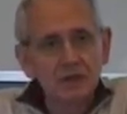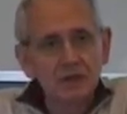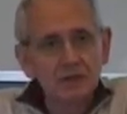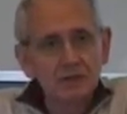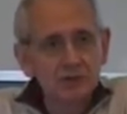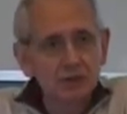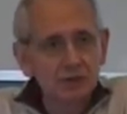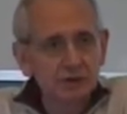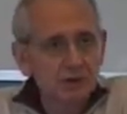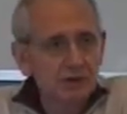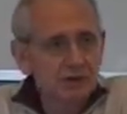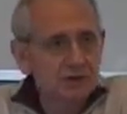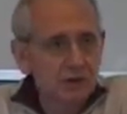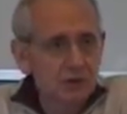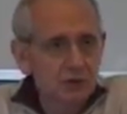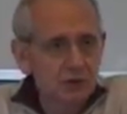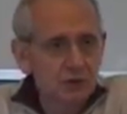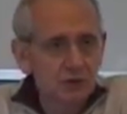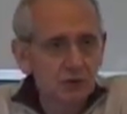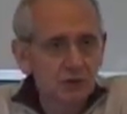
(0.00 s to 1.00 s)
so that
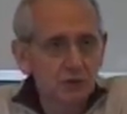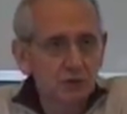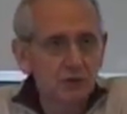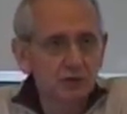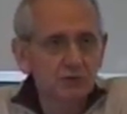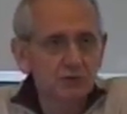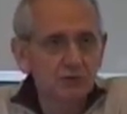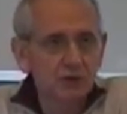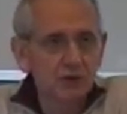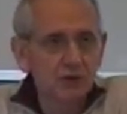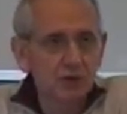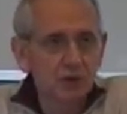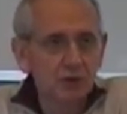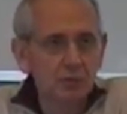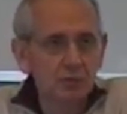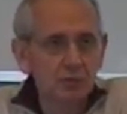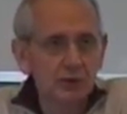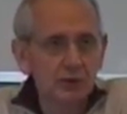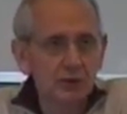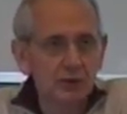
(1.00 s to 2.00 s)
some sort of
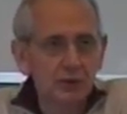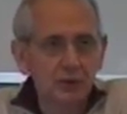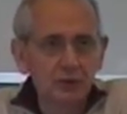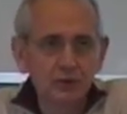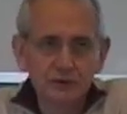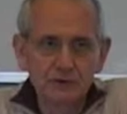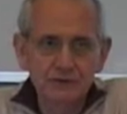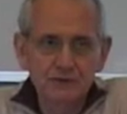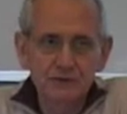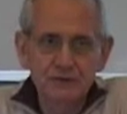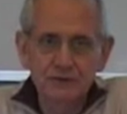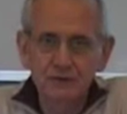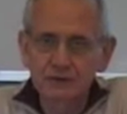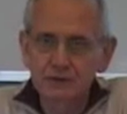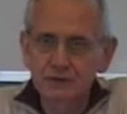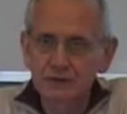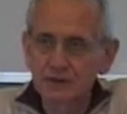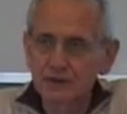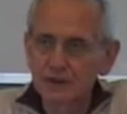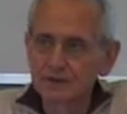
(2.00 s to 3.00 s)
performance
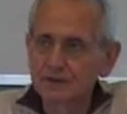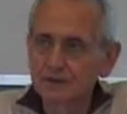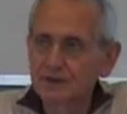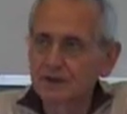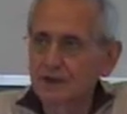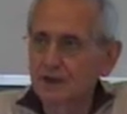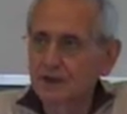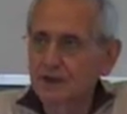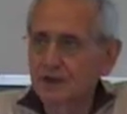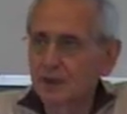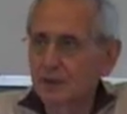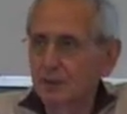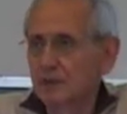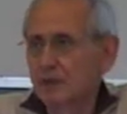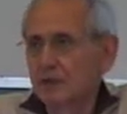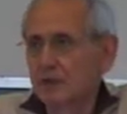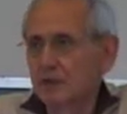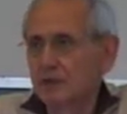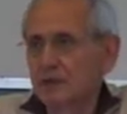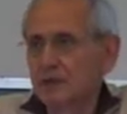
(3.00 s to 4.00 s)
criteria can
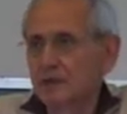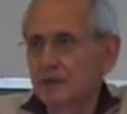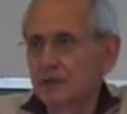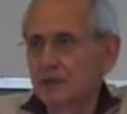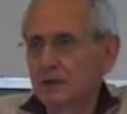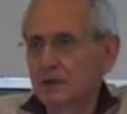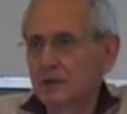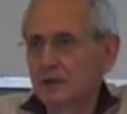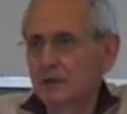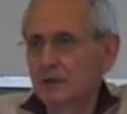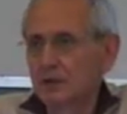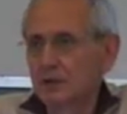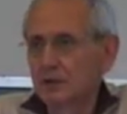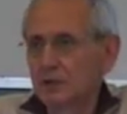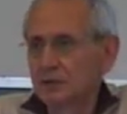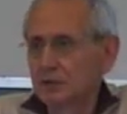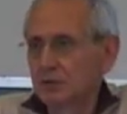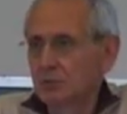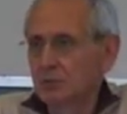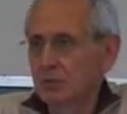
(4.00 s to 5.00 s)
be
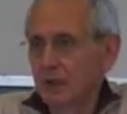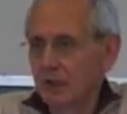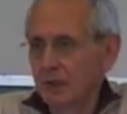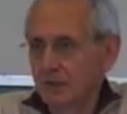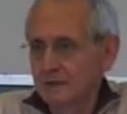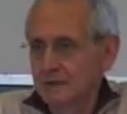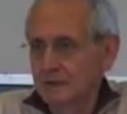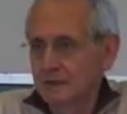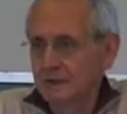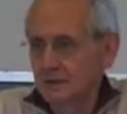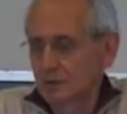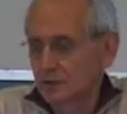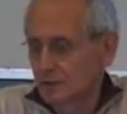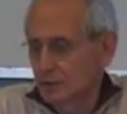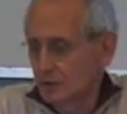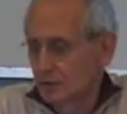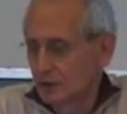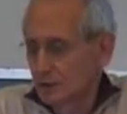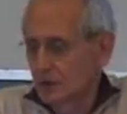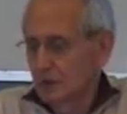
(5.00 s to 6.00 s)
put in place.
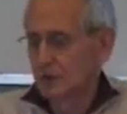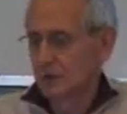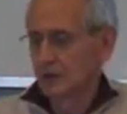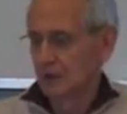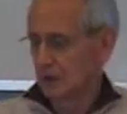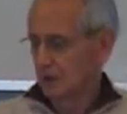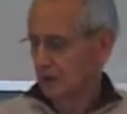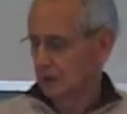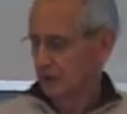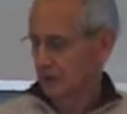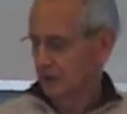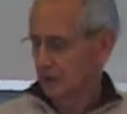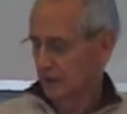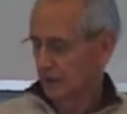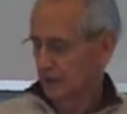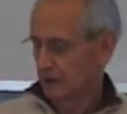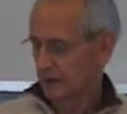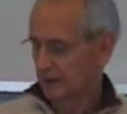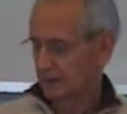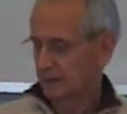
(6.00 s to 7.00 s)
So
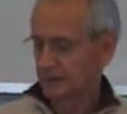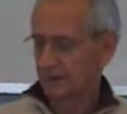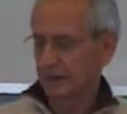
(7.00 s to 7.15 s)
the